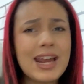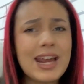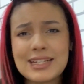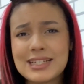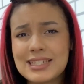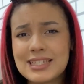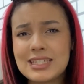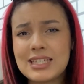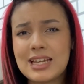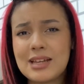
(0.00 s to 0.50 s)

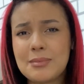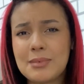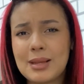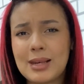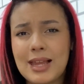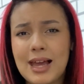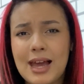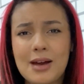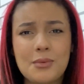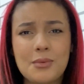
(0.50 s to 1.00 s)
adding seam
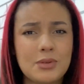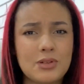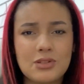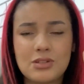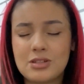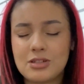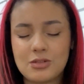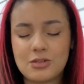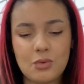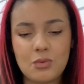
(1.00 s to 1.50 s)

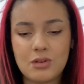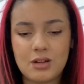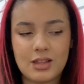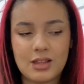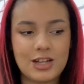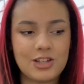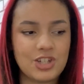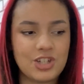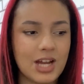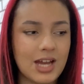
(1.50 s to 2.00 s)
allowance, all of
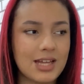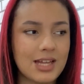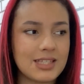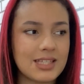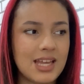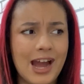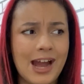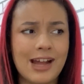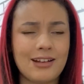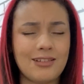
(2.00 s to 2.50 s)
that
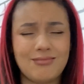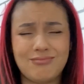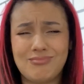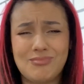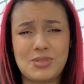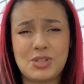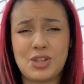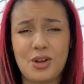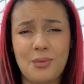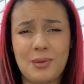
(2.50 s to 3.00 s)
jazz,
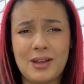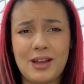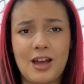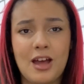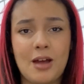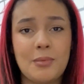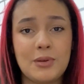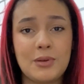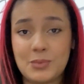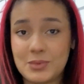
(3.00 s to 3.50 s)
and sewing up.